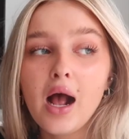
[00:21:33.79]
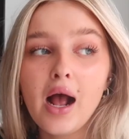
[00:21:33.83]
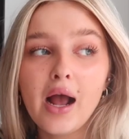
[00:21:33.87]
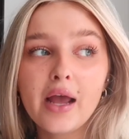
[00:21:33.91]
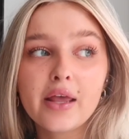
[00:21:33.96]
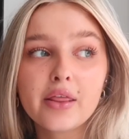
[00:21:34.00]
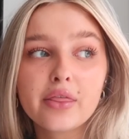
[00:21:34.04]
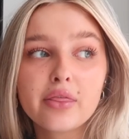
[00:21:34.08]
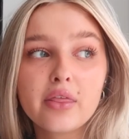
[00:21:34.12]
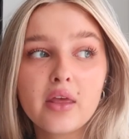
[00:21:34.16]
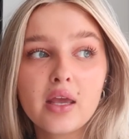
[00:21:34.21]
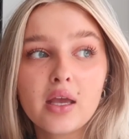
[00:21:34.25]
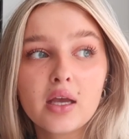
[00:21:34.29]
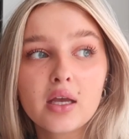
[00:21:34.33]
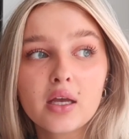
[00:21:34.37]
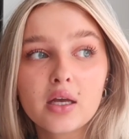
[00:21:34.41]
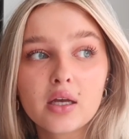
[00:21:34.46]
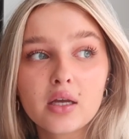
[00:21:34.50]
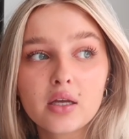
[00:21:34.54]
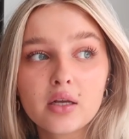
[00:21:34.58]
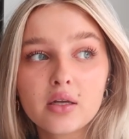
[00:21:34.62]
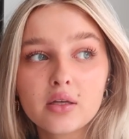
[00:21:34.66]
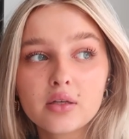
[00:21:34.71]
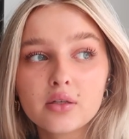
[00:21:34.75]
I
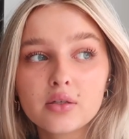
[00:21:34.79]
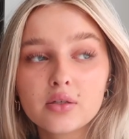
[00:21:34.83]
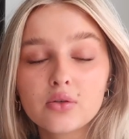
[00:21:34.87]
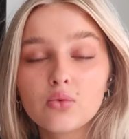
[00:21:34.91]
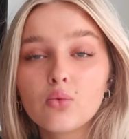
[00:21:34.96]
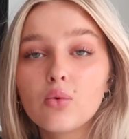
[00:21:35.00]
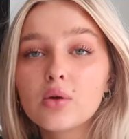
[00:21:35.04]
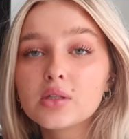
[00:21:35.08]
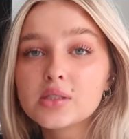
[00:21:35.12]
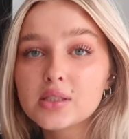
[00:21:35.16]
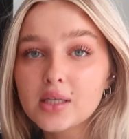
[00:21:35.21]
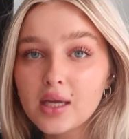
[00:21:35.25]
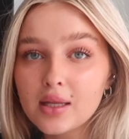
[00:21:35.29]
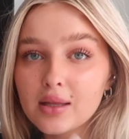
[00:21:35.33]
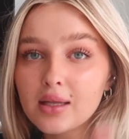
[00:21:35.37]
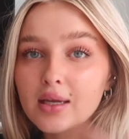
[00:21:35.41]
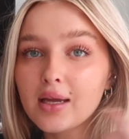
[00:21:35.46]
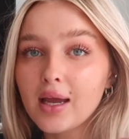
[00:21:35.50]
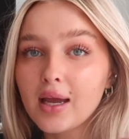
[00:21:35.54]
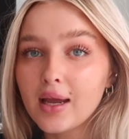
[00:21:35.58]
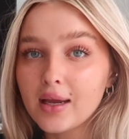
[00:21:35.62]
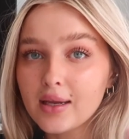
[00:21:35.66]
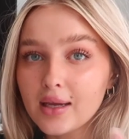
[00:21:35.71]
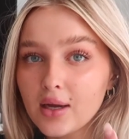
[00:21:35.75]
think once again,
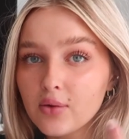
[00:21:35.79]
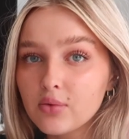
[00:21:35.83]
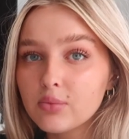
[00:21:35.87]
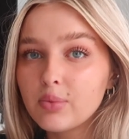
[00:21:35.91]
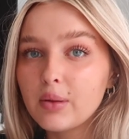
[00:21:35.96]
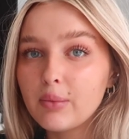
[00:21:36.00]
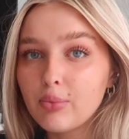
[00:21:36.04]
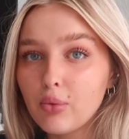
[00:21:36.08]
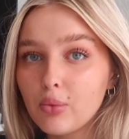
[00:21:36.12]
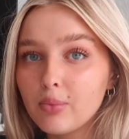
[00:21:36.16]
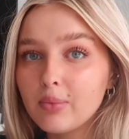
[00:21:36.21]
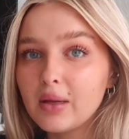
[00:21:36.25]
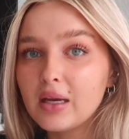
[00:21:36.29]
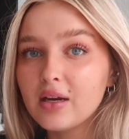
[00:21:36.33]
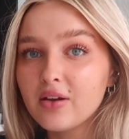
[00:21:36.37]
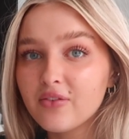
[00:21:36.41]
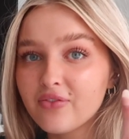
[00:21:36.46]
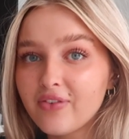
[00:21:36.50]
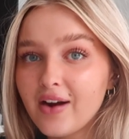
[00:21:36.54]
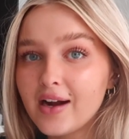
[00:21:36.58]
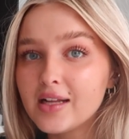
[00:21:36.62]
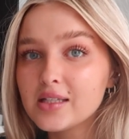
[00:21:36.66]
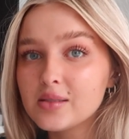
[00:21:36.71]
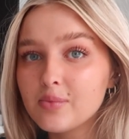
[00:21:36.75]
like hanging out with people, meeting
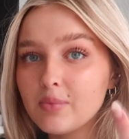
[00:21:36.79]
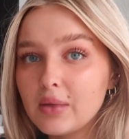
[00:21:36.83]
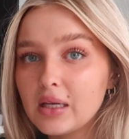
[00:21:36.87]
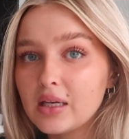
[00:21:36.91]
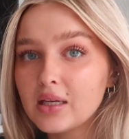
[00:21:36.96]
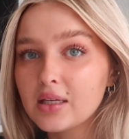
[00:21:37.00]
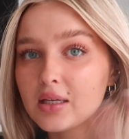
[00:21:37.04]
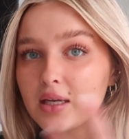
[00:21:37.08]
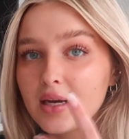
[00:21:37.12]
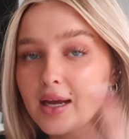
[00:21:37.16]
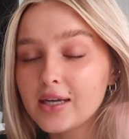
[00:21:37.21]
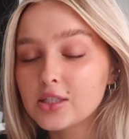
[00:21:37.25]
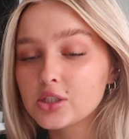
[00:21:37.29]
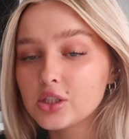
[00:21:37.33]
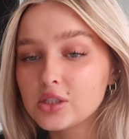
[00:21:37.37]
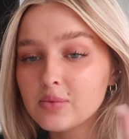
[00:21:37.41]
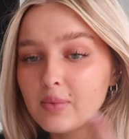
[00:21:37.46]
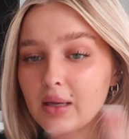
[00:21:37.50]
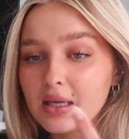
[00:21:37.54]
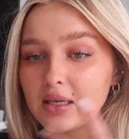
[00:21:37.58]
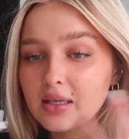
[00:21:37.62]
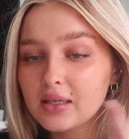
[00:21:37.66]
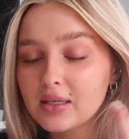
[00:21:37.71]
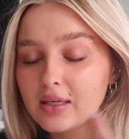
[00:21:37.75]
friends, making
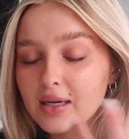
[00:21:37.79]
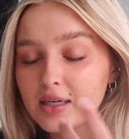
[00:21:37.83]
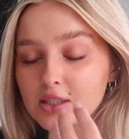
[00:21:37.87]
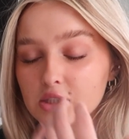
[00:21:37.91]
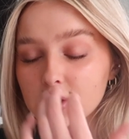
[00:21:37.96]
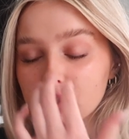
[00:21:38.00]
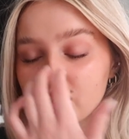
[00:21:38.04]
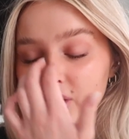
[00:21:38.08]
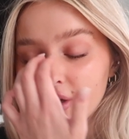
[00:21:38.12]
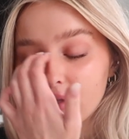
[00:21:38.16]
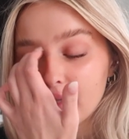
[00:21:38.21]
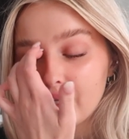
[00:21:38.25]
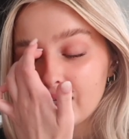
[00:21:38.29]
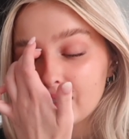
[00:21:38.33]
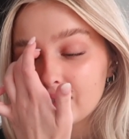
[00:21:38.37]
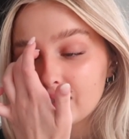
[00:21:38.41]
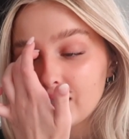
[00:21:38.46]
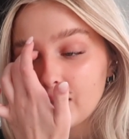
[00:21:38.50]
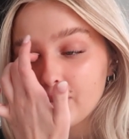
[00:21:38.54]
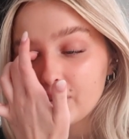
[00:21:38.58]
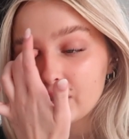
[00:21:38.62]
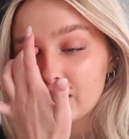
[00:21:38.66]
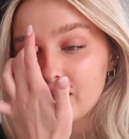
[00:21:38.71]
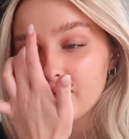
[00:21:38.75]
connections, all that
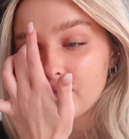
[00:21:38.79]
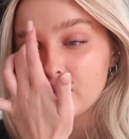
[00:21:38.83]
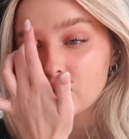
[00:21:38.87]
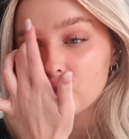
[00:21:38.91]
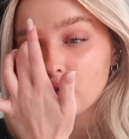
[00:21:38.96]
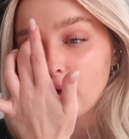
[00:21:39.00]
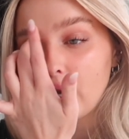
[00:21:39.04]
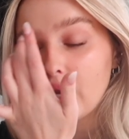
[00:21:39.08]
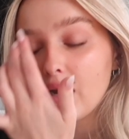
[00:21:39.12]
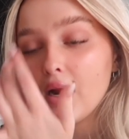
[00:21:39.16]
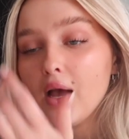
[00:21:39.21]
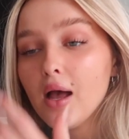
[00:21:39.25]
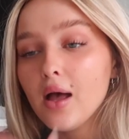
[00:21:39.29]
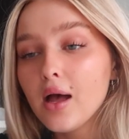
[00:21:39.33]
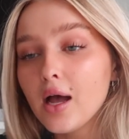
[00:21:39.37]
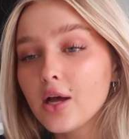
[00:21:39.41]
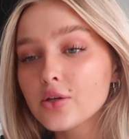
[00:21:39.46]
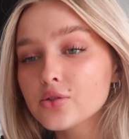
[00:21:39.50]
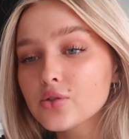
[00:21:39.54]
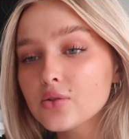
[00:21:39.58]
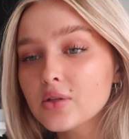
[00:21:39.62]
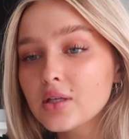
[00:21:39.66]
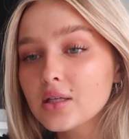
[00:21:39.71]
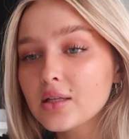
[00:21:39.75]
type of stuff is great. I
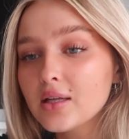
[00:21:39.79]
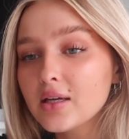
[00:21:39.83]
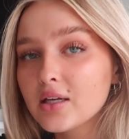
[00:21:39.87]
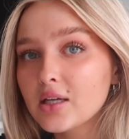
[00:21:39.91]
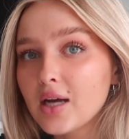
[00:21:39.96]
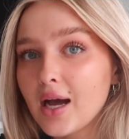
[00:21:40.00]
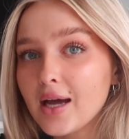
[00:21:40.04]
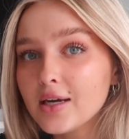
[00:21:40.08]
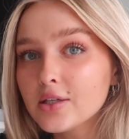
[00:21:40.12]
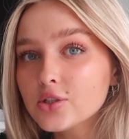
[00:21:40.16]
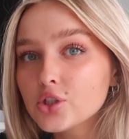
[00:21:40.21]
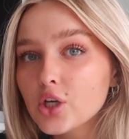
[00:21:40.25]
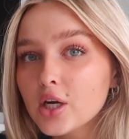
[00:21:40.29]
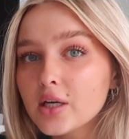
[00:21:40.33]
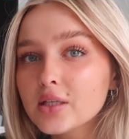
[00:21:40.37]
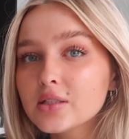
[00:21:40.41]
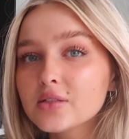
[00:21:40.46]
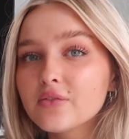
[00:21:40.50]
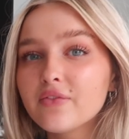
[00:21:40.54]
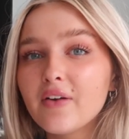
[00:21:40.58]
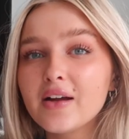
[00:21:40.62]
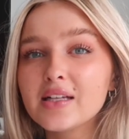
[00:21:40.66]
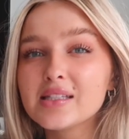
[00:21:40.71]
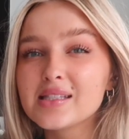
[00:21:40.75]
also think like kind of trying
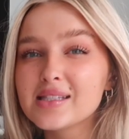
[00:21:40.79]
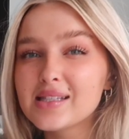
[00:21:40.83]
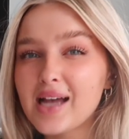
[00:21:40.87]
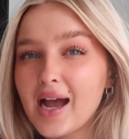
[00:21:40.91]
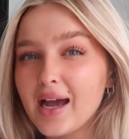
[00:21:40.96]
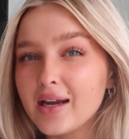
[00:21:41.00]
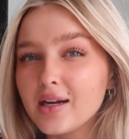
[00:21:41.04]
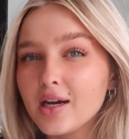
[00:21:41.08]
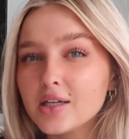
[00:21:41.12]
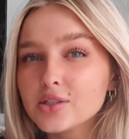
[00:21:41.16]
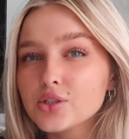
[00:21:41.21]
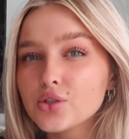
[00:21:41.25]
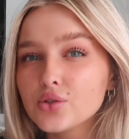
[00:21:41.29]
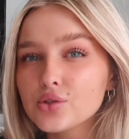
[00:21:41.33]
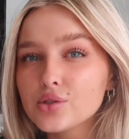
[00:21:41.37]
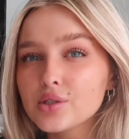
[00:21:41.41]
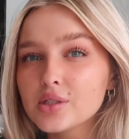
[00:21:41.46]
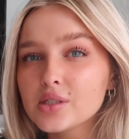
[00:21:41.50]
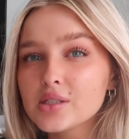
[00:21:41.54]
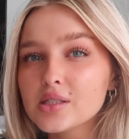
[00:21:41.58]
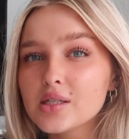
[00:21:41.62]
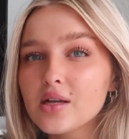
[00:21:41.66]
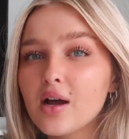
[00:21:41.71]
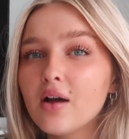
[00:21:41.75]
to find side hustles
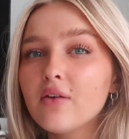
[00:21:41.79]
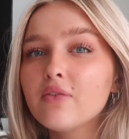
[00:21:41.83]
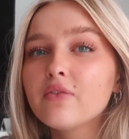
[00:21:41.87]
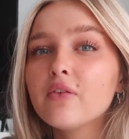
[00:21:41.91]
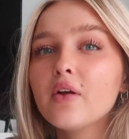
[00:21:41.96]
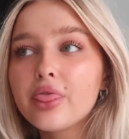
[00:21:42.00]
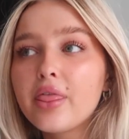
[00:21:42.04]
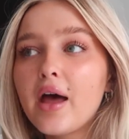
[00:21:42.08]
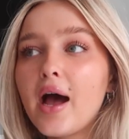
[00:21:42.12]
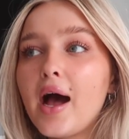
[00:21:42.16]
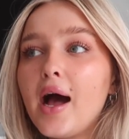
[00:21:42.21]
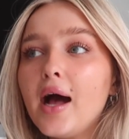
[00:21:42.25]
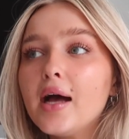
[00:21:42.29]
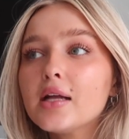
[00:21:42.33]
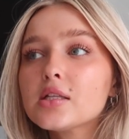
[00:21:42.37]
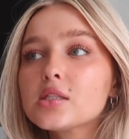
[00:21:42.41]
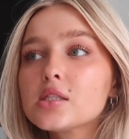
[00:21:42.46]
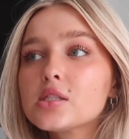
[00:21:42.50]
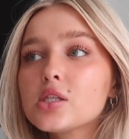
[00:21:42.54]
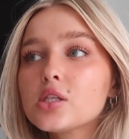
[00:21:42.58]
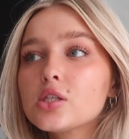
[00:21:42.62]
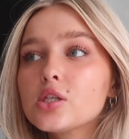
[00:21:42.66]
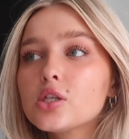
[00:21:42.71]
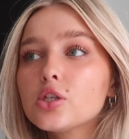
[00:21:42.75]
and stuff
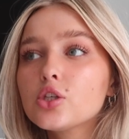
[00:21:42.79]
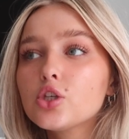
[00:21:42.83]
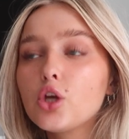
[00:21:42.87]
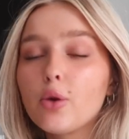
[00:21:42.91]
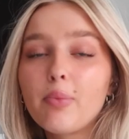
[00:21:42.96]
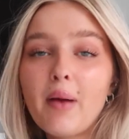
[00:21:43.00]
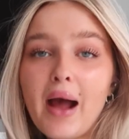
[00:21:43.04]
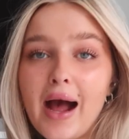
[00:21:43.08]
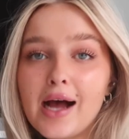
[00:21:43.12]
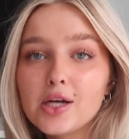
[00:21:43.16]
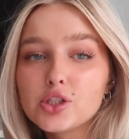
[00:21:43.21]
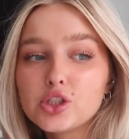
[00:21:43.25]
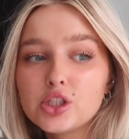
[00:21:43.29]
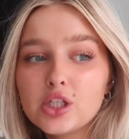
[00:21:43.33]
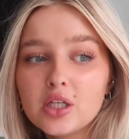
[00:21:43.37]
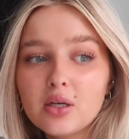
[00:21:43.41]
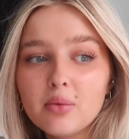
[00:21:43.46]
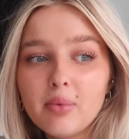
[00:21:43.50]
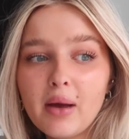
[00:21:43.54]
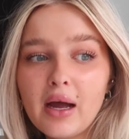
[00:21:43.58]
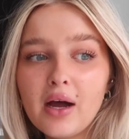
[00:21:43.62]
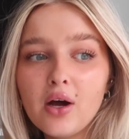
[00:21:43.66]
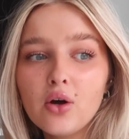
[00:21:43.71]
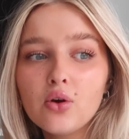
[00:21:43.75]
that you're passionate
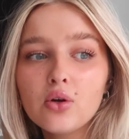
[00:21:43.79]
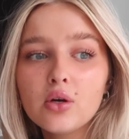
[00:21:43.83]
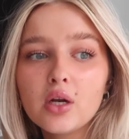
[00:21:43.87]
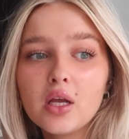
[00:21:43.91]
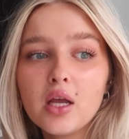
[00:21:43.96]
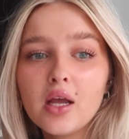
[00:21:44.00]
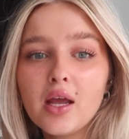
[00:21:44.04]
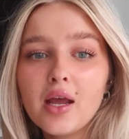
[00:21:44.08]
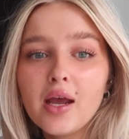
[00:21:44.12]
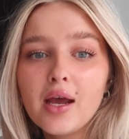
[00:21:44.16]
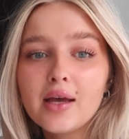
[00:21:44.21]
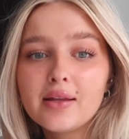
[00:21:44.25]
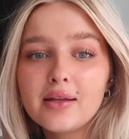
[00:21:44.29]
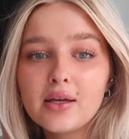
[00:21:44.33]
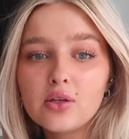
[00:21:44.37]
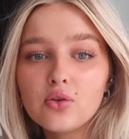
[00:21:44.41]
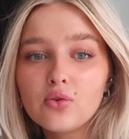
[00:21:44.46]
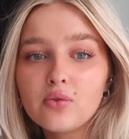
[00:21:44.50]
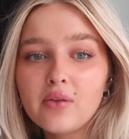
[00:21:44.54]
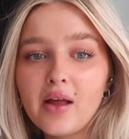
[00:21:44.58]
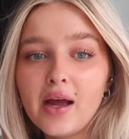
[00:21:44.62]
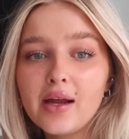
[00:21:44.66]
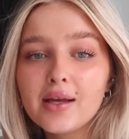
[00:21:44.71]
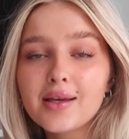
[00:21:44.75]
about and that
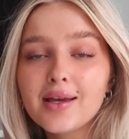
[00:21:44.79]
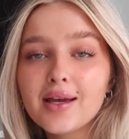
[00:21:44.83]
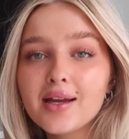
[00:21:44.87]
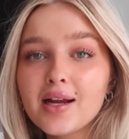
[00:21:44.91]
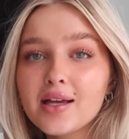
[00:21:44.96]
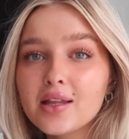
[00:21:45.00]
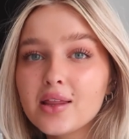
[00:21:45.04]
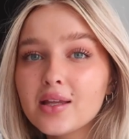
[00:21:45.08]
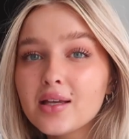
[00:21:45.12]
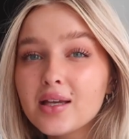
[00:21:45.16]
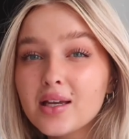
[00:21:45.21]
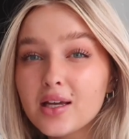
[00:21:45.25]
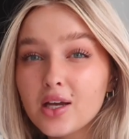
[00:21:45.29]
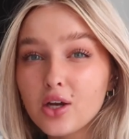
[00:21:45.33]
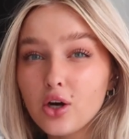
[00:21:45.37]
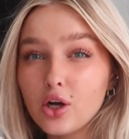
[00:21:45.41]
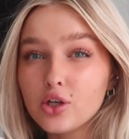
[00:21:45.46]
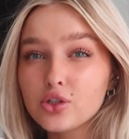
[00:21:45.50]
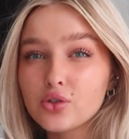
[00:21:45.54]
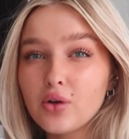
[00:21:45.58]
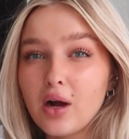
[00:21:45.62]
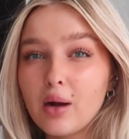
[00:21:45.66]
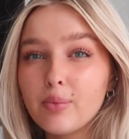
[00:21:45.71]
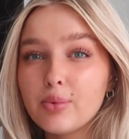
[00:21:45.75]
you like, and I think it can
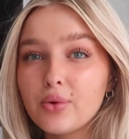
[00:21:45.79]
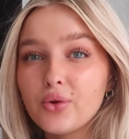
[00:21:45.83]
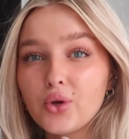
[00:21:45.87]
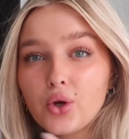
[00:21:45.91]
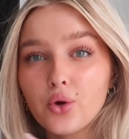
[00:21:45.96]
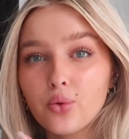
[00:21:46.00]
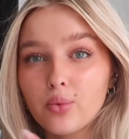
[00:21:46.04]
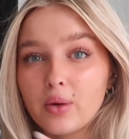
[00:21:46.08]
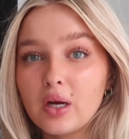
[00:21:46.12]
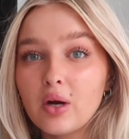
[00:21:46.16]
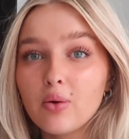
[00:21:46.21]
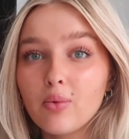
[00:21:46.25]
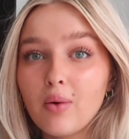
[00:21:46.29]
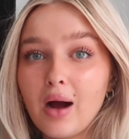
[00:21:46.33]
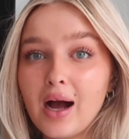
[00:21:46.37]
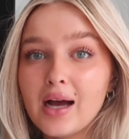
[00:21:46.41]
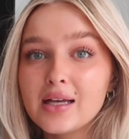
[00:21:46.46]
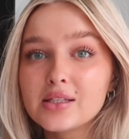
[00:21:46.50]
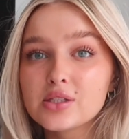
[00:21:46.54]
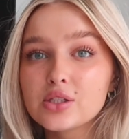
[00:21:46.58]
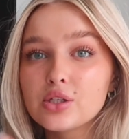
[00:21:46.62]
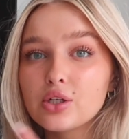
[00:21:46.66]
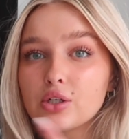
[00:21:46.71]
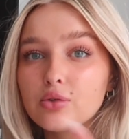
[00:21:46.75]
also help you
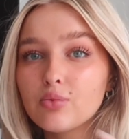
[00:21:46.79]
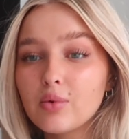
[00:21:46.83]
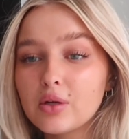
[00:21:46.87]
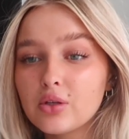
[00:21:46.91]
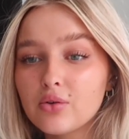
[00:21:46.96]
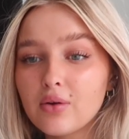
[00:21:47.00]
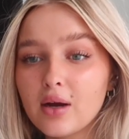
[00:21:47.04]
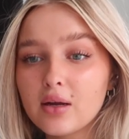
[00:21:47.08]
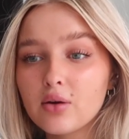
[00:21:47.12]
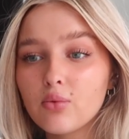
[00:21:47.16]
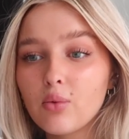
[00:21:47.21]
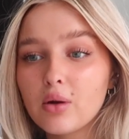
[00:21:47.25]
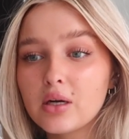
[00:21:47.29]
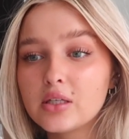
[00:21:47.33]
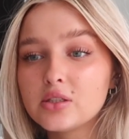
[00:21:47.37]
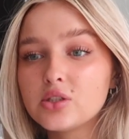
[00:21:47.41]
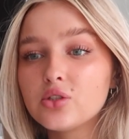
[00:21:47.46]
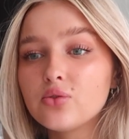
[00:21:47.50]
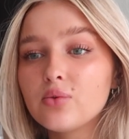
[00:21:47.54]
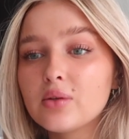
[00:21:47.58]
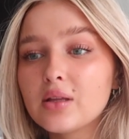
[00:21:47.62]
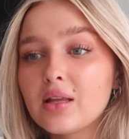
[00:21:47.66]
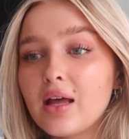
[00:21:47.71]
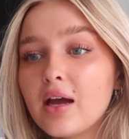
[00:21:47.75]
career-wise learn what you kind of want to
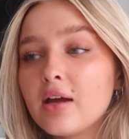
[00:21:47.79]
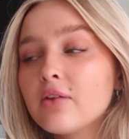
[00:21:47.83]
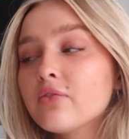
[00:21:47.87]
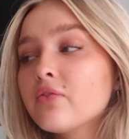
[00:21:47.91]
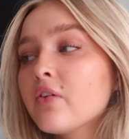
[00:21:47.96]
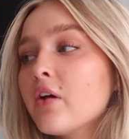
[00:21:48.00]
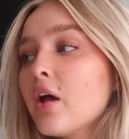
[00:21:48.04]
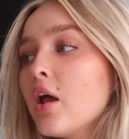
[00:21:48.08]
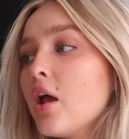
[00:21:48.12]
do in life.